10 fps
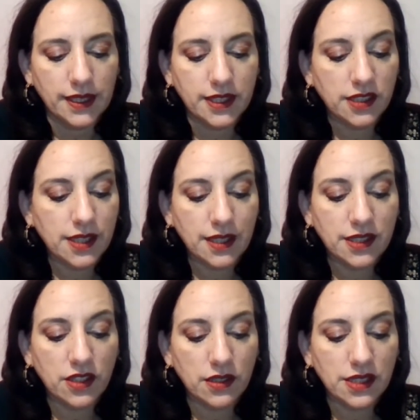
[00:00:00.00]
it just
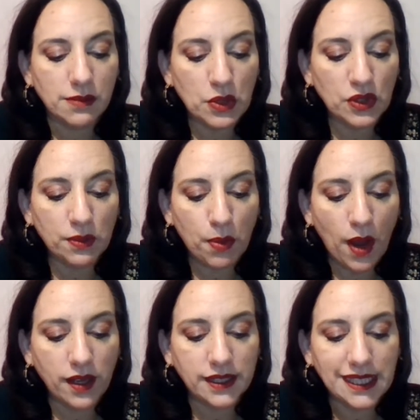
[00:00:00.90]
says smooth
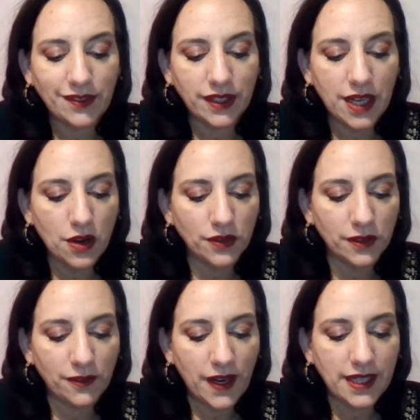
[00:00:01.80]
product evenly
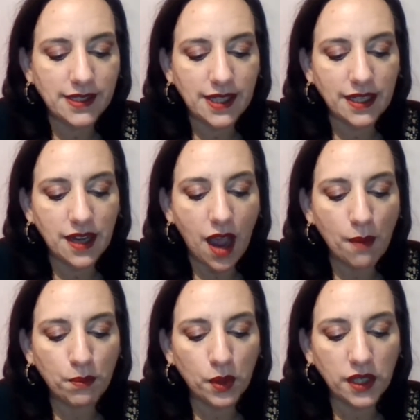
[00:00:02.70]
over face in
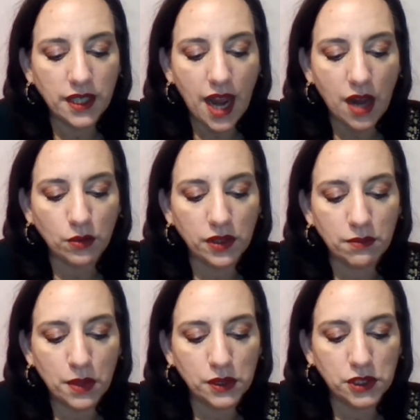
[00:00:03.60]
upward and
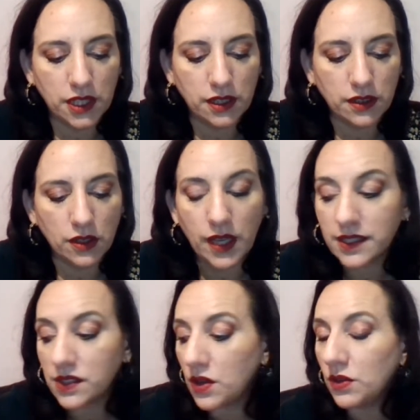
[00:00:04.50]
outward motion.
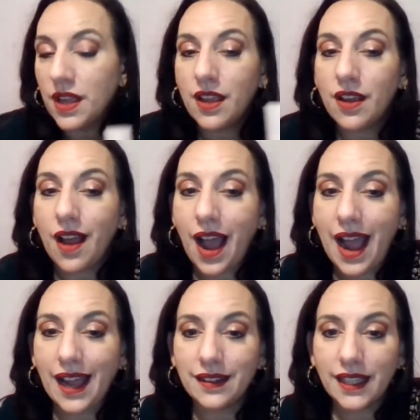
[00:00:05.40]
Okay, so
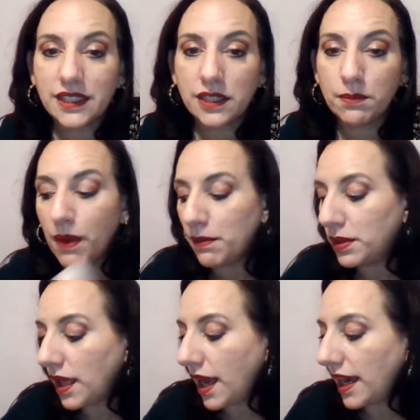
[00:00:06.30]
I like to
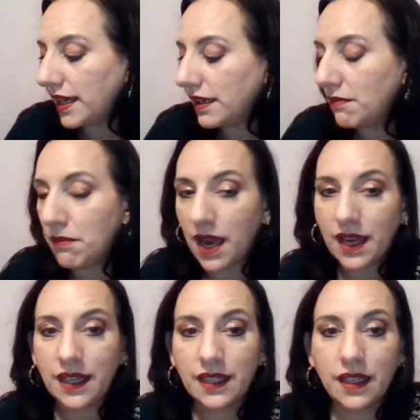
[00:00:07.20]
apply
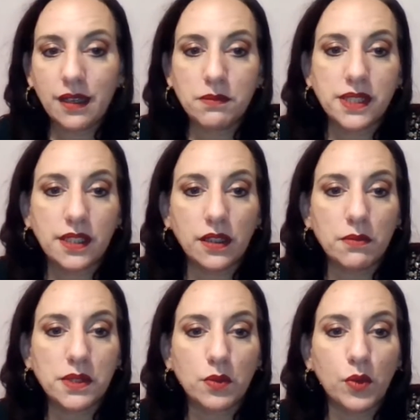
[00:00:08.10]
my um,
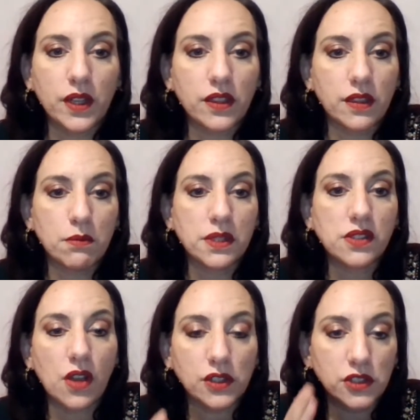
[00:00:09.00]
serums with the
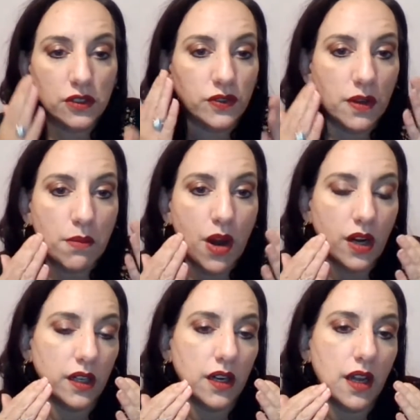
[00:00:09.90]
massager from
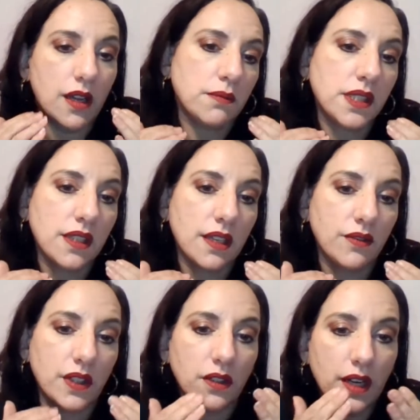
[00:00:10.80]
our um,
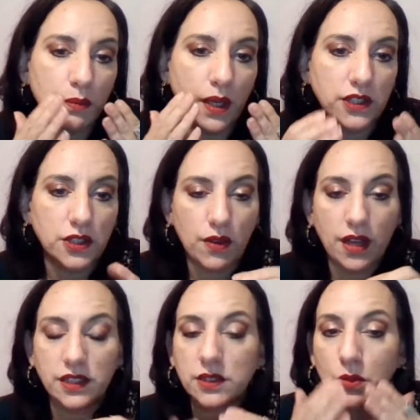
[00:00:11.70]
Skinvigorate brush. So
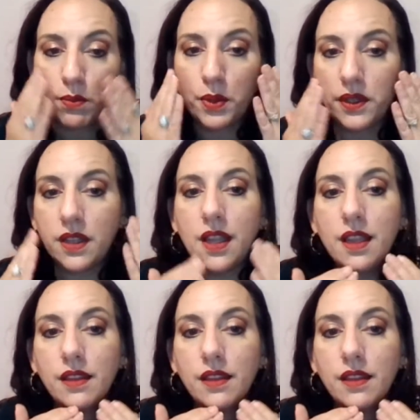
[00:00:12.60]
I just will put